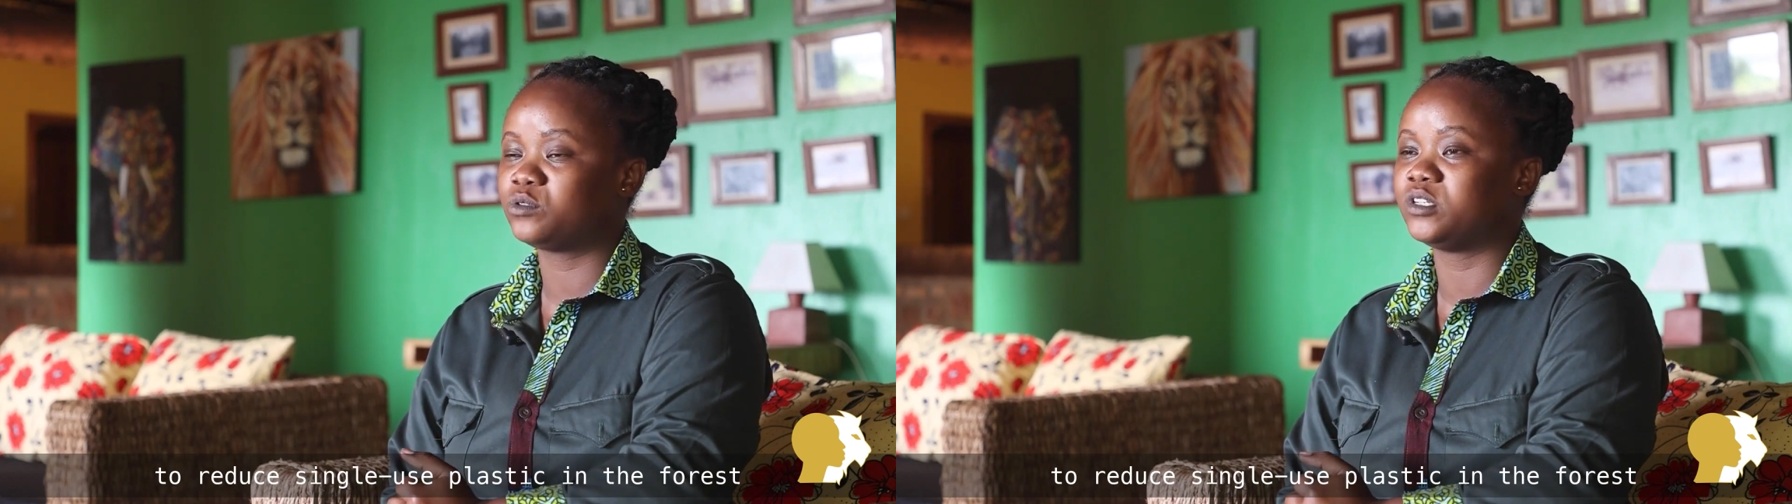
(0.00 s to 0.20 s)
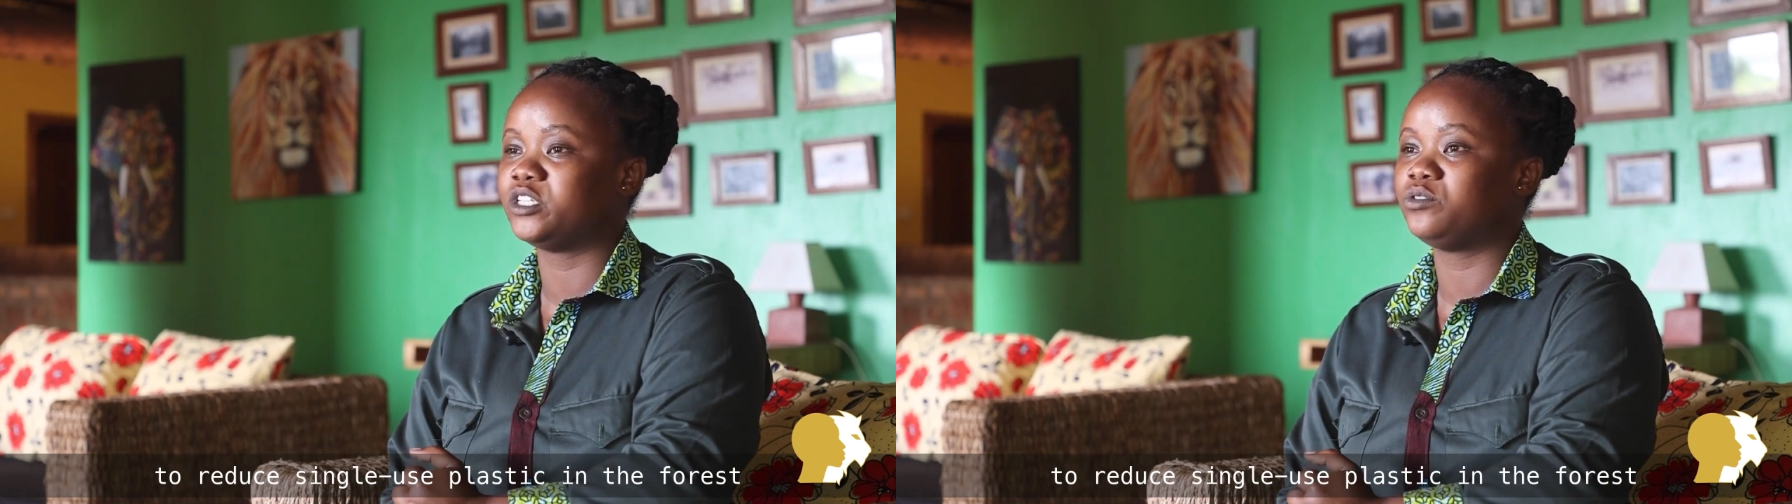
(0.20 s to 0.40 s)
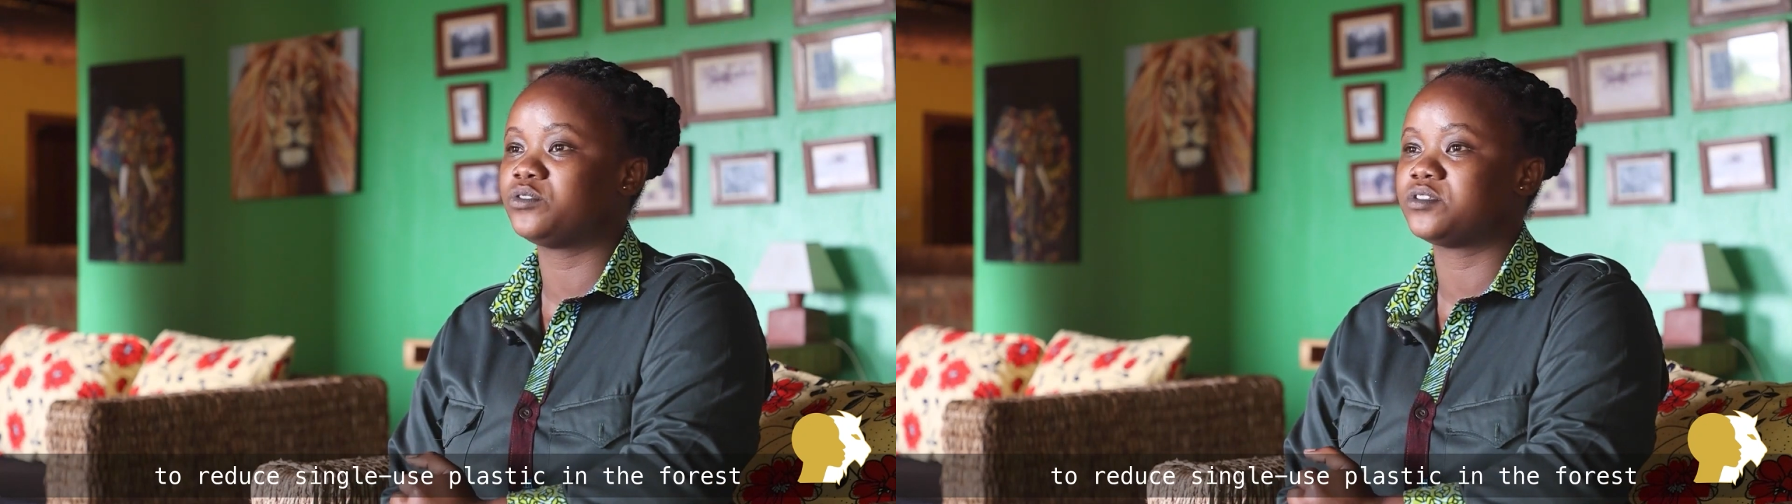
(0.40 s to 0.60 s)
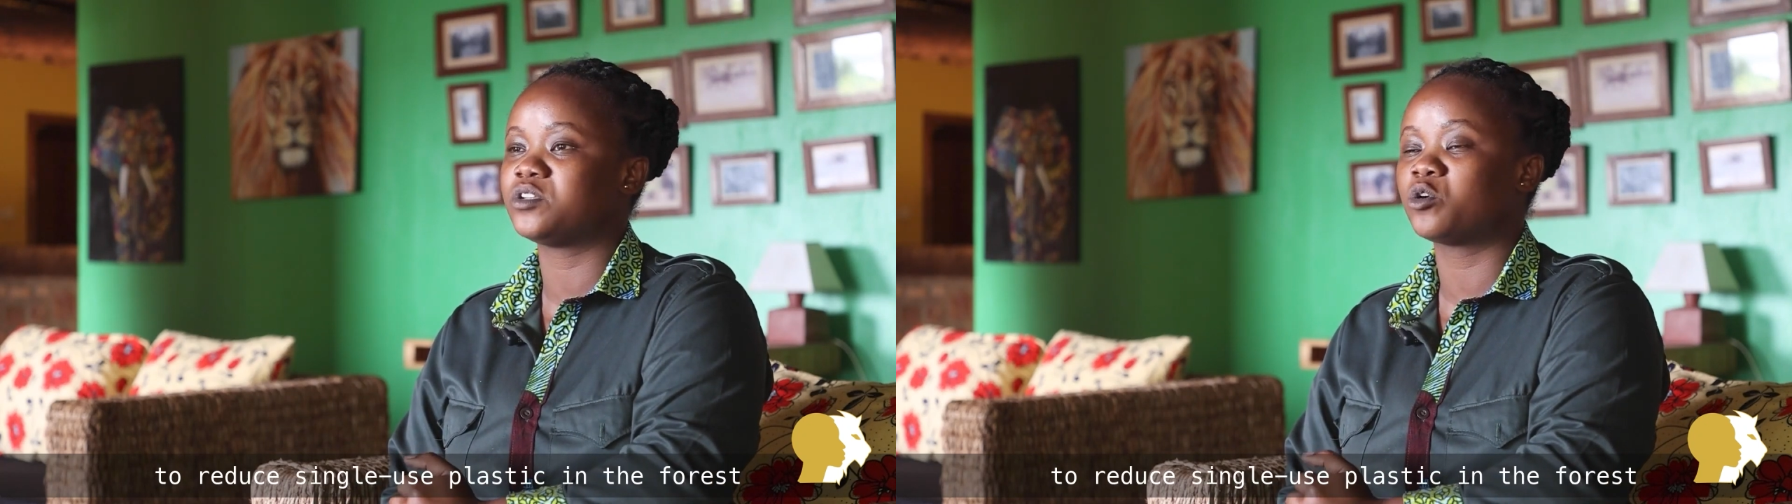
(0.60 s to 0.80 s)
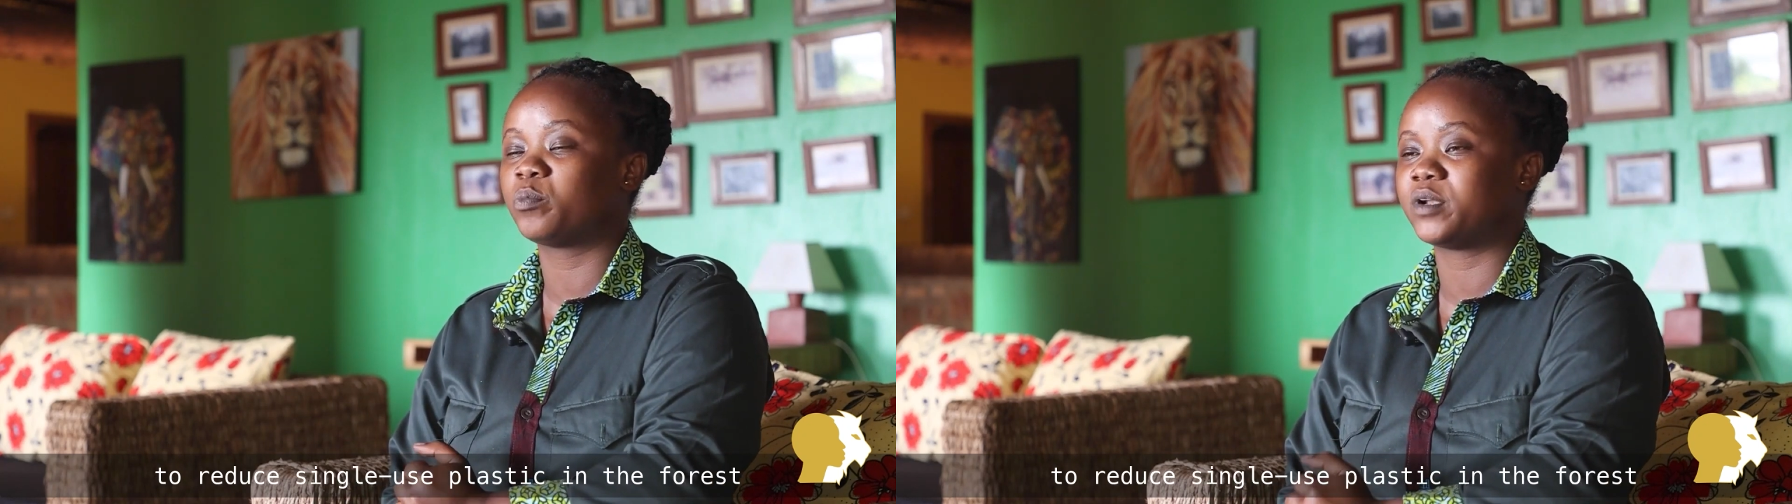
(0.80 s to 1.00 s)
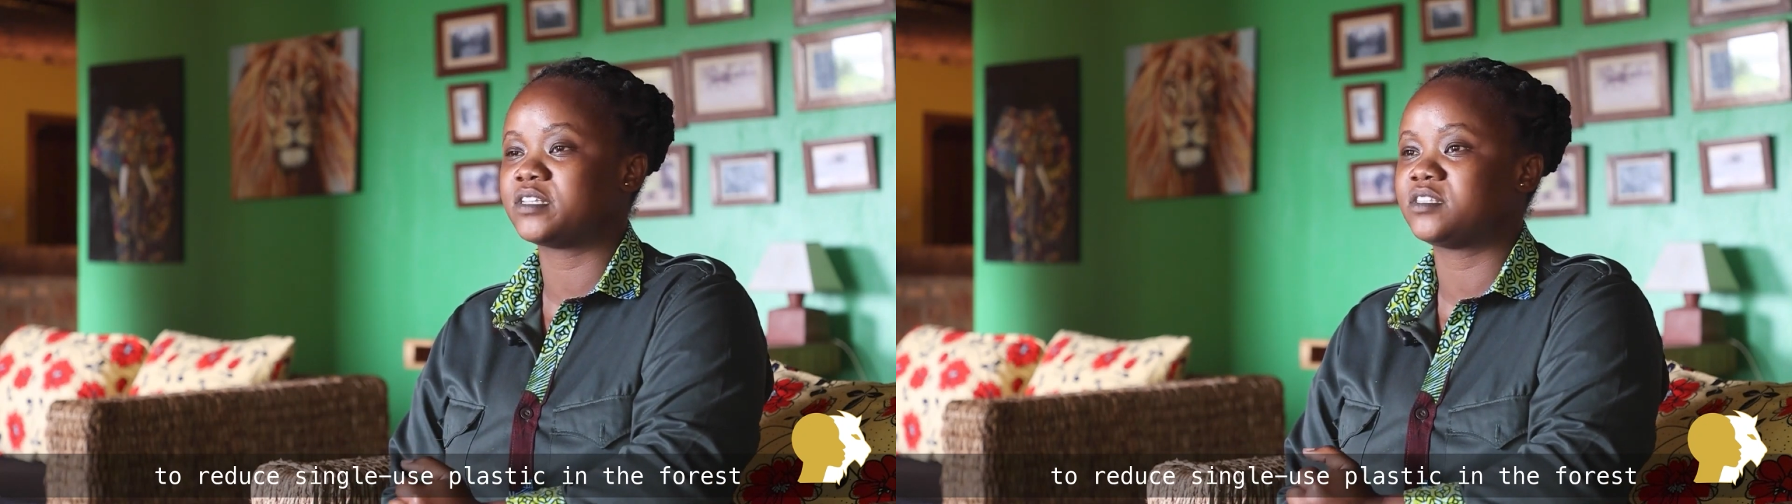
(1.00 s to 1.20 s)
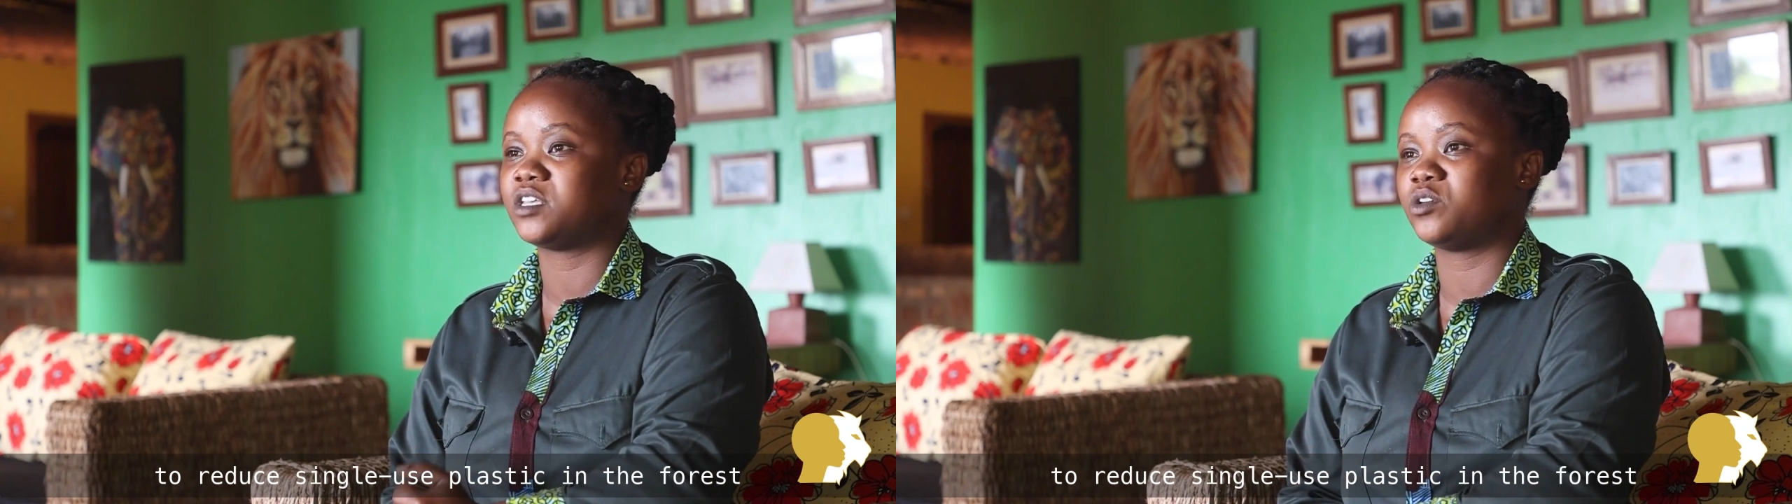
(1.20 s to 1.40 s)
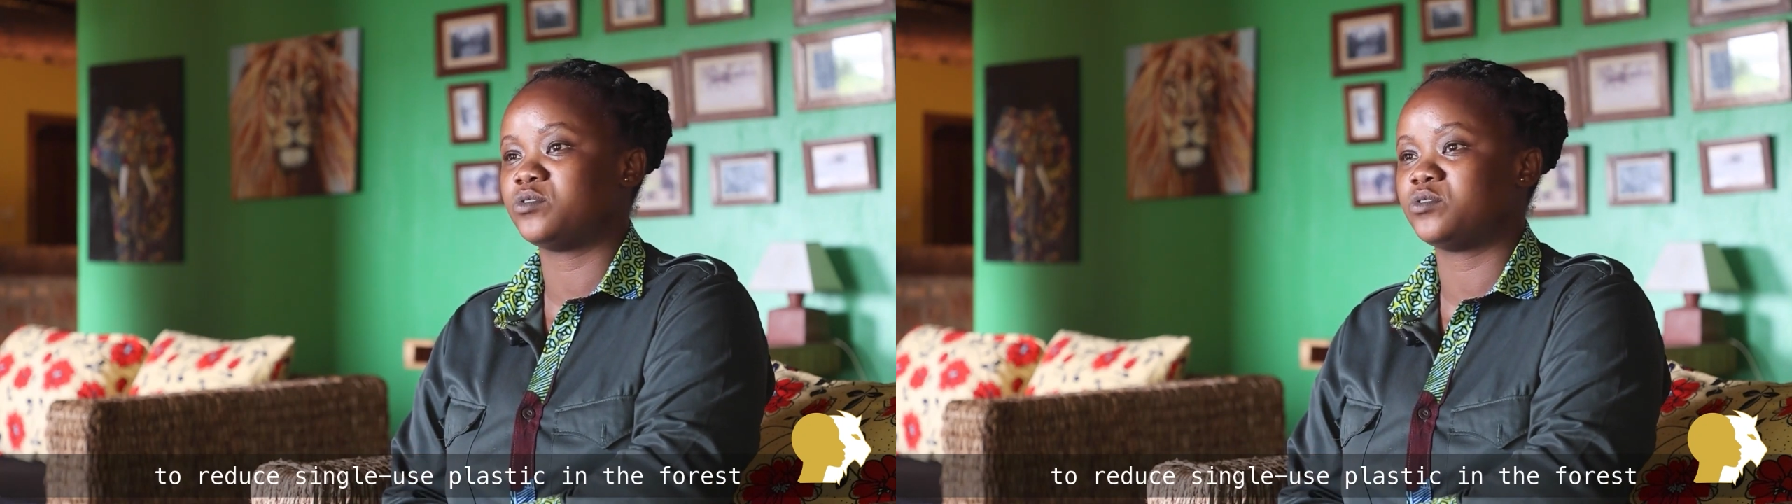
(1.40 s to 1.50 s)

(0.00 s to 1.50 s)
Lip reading: to reduce single plastic